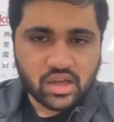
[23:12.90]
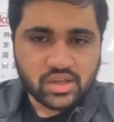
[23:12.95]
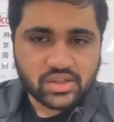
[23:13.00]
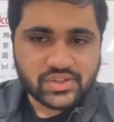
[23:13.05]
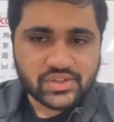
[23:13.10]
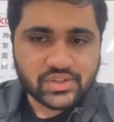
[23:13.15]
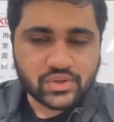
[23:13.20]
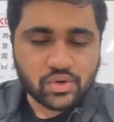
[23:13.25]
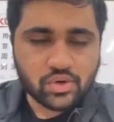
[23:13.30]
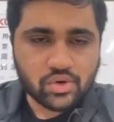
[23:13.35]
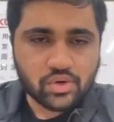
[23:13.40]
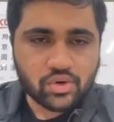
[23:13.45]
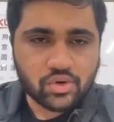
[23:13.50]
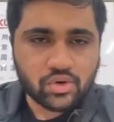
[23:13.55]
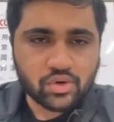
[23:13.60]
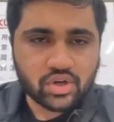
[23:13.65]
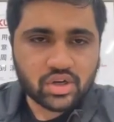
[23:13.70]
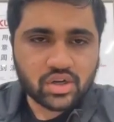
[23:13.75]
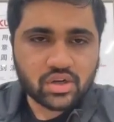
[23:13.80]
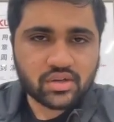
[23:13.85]

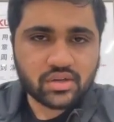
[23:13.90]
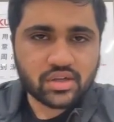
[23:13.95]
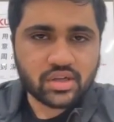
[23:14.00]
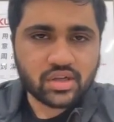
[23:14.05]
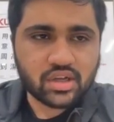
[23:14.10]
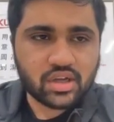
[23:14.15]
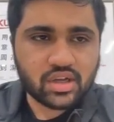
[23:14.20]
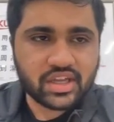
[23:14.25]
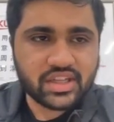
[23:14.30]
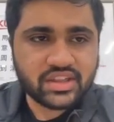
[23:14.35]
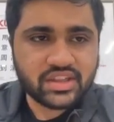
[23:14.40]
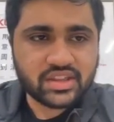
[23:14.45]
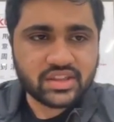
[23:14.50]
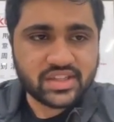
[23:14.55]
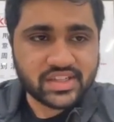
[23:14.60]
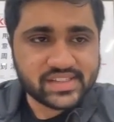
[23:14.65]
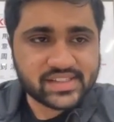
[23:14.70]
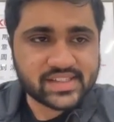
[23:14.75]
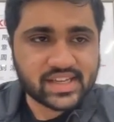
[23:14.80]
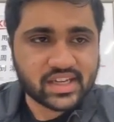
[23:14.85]
So, in
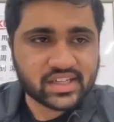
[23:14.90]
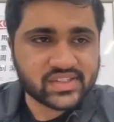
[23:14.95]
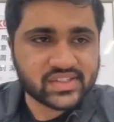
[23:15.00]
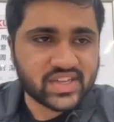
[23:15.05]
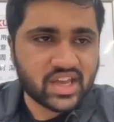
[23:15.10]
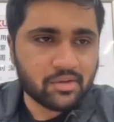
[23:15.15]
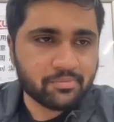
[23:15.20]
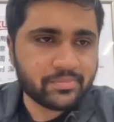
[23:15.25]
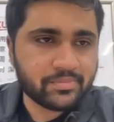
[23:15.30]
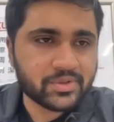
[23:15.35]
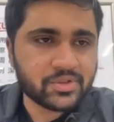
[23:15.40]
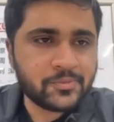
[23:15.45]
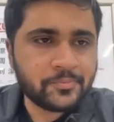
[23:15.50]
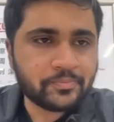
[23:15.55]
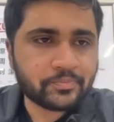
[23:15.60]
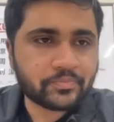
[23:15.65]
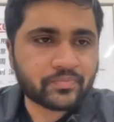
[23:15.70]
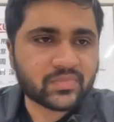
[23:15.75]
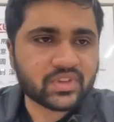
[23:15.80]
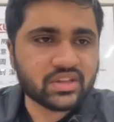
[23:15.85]
this example,
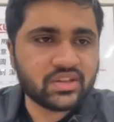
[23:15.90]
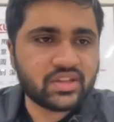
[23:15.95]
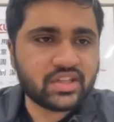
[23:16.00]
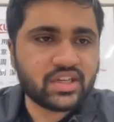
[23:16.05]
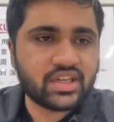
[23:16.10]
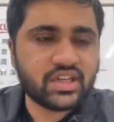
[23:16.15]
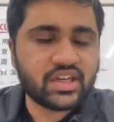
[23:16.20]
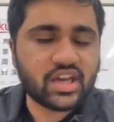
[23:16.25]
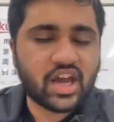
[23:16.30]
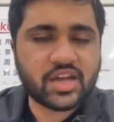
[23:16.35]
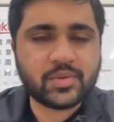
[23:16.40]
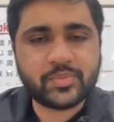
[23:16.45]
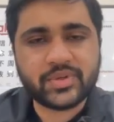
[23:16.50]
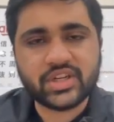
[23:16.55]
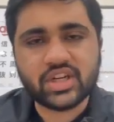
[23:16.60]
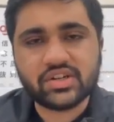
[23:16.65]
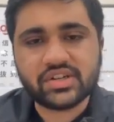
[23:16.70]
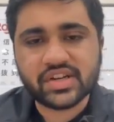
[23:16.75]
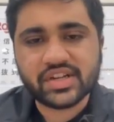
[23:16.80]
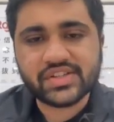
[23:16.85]
the IP
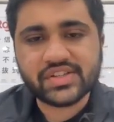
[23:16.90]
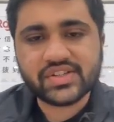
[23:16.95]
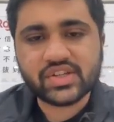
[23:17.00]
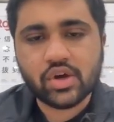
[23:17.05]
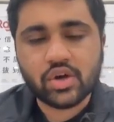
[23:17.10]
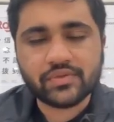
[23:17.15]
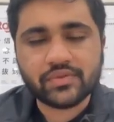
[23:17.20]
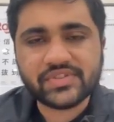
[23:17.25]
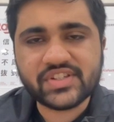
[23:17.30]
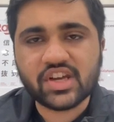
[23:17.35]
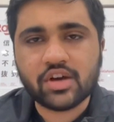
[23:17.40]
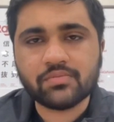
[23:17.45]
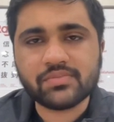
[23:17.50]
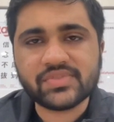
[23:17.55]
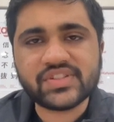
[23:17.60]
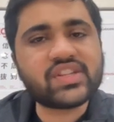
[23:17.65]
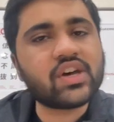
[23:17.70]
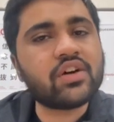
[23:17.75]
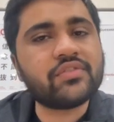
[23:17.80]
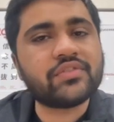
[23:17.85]
address of some
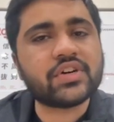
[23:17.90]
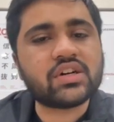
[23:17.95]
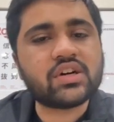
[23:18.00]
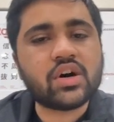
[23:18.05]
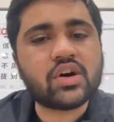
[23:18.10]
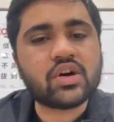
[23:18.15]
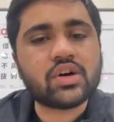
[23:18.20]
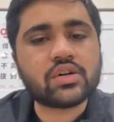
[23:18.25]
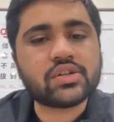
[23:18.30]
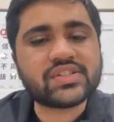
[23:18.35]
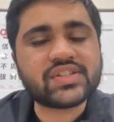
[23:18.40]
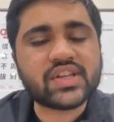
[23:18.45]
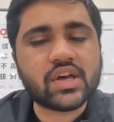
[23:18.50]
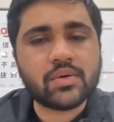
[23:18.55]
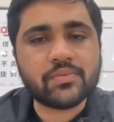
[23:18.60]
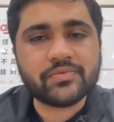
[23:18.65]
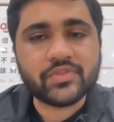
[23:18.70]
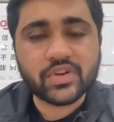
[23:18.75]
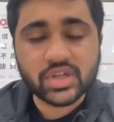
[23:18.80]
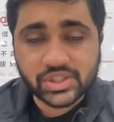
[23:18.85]
server or
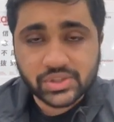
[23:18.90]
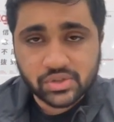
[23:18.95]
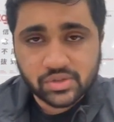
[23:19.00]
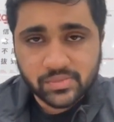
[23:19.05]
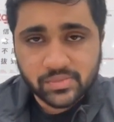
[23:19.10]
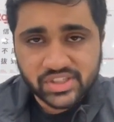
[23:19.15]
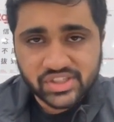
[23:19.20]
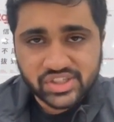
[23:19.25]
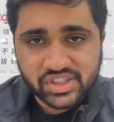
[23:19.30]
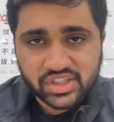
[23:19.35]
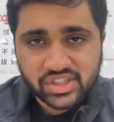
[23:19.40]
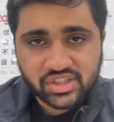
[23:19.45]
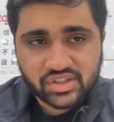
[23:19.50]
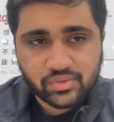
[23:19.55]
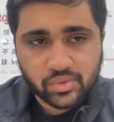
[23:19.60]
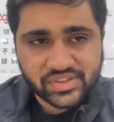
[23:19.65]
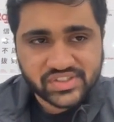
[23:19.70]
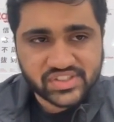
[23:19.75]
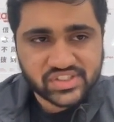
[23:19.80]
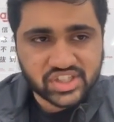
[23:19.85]
some virtual machine
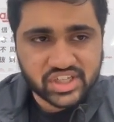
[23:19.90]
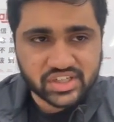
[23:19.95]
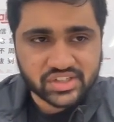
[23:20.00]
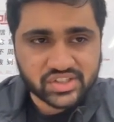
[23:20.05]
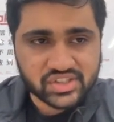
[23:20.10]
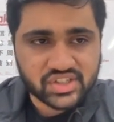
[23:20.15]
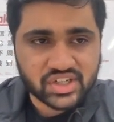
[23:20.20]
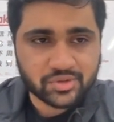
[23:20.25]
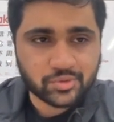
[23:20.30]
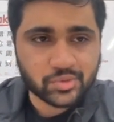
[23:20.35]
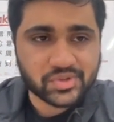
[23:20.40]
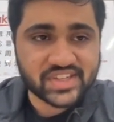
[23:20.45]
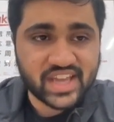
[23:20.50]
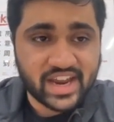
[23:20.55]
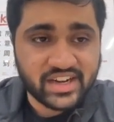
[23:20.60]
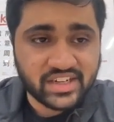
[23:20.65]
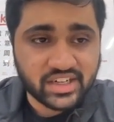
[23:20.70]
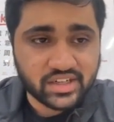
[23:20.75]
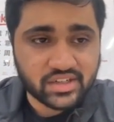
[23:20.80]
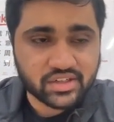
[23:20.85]
was changed. It was
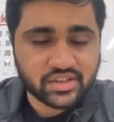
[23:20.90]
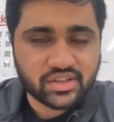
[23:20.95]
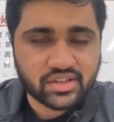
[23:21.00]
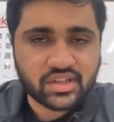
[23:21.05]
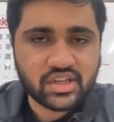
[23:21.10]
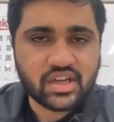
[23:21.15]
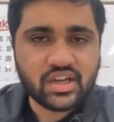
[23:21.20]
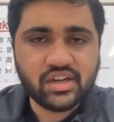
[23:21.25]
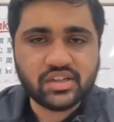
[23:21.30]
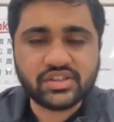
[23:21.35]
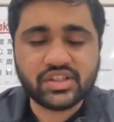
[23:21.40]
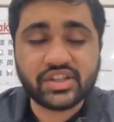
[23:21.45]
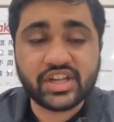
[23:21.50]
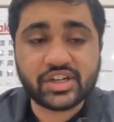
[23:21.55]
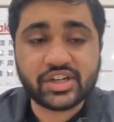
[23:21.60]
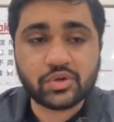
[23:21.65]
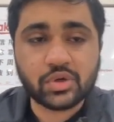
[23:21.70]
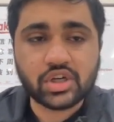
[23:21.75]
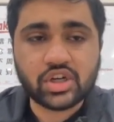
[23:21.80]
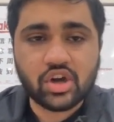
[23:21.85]
edited. The
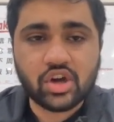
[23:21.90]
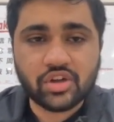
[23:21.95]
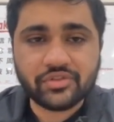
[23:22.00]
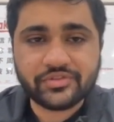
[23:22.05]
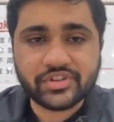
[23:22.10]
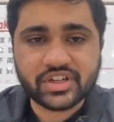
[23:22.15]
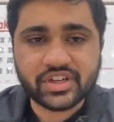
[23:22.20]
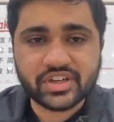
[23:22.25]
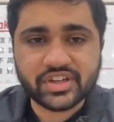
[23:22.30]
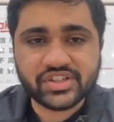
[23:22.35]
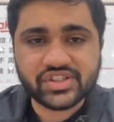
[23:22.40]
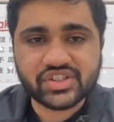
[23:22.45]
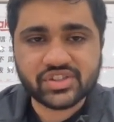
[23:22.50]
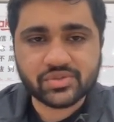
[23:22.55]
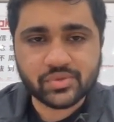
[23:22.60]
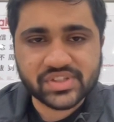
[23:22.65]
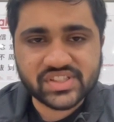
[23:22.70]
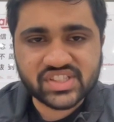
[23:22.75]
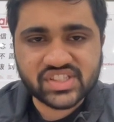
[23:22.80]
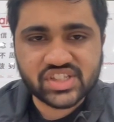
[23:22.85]
network configuration
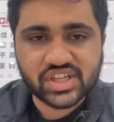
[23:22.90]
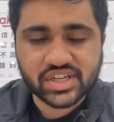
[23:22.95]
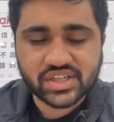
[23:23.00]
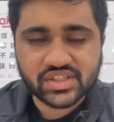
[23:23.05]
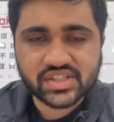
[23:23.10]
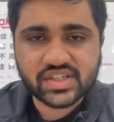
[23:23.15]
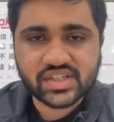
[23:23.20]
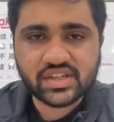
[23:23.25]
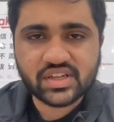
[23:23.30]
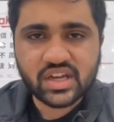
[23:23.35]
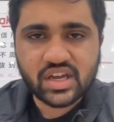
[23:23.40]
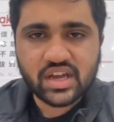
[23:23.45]
was changed.